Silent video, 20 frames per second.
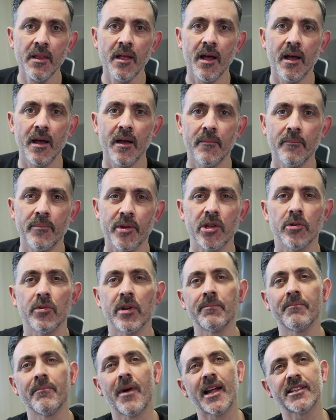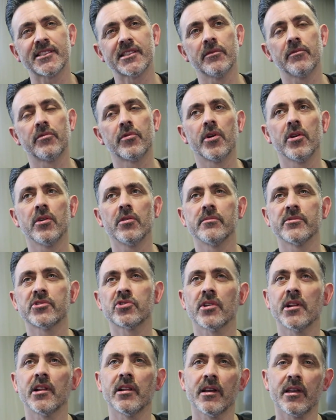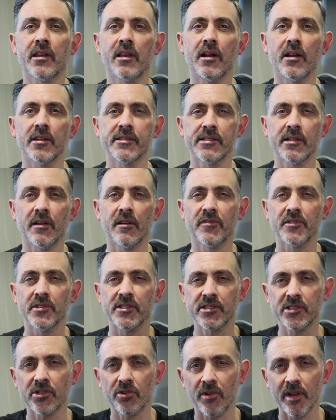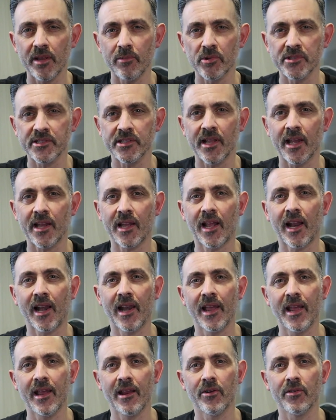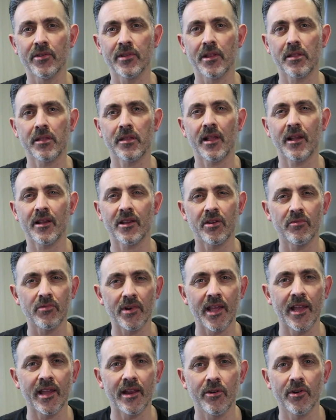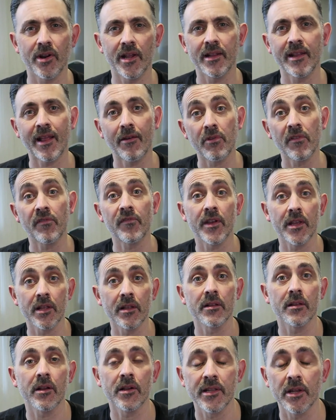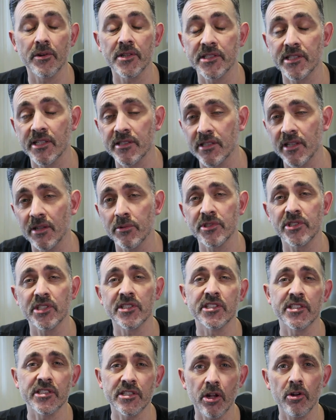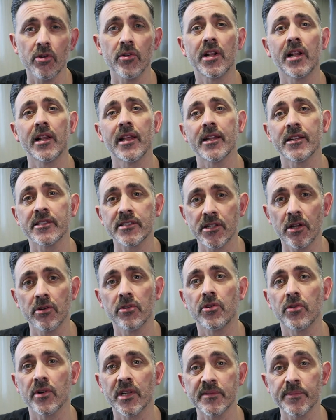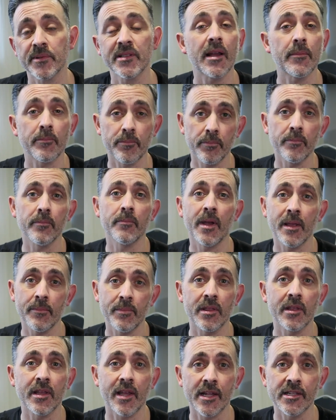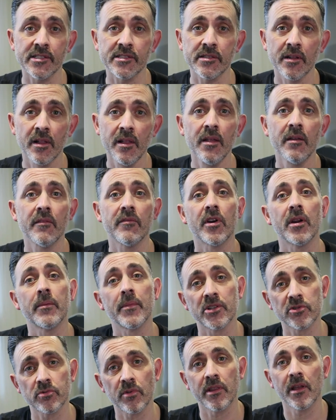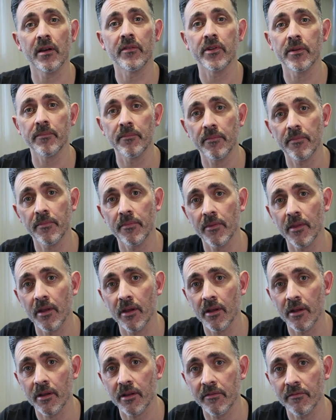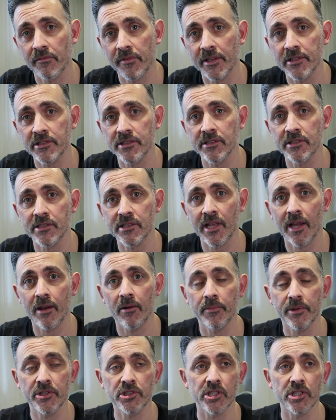but you're in massive rooms trying to learn card stuff, and the screen wasn't that clear, and the sound, I can really hear it, and everything I noticed yesterday was just so clear, so crisp. And that may be the case very much with the other conventions now,